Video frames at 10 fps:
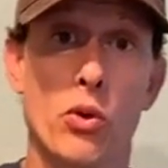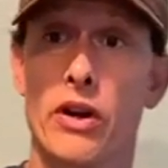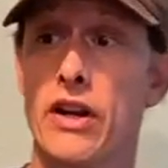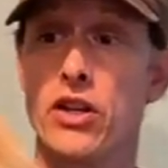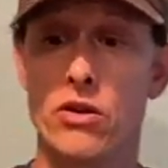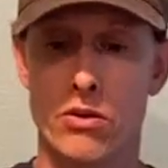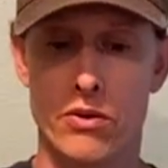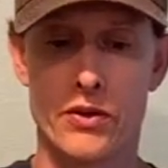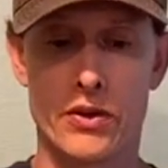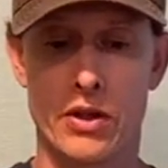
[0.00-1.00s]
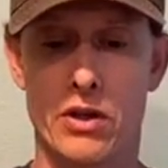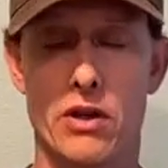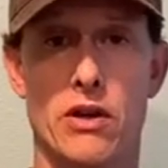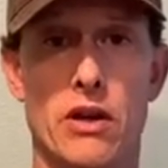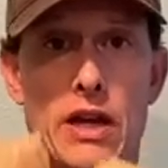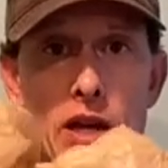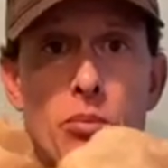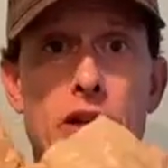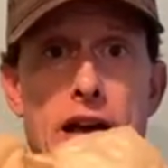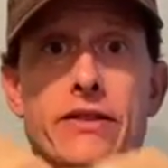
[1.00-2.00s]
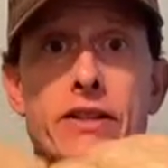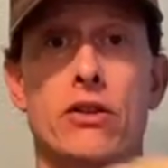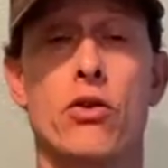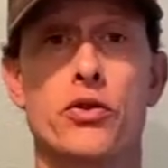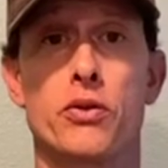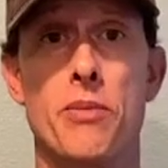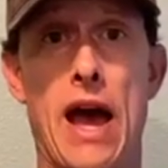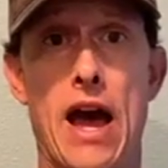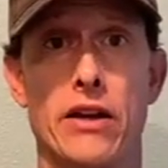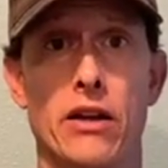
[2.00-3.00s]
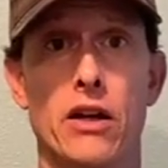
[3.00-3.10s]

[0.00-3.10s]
We're going to use a plastic grocery bag.